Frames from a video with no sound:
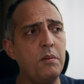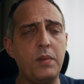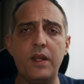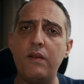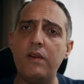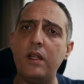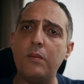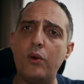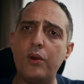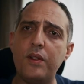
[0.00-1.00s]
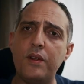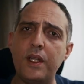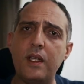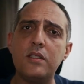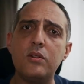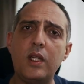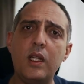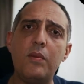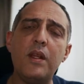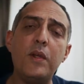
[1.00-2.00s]
But the very important thing is to
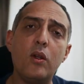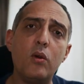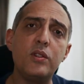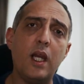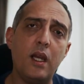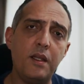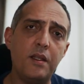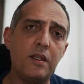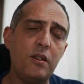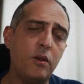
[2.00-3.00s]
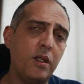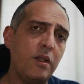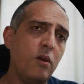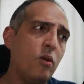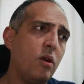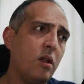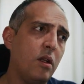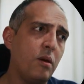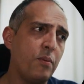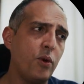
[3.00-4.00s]
keep the mucosa intact during the whole
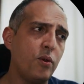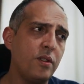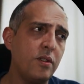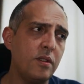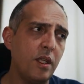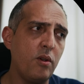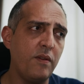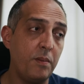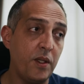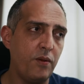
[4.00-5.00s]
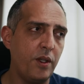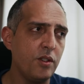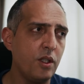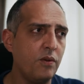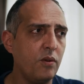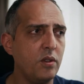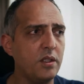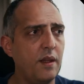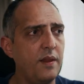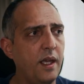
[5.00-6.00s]
process, not to have a perforation, of course,
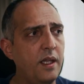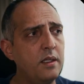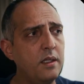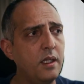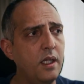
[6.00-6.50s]
at the end.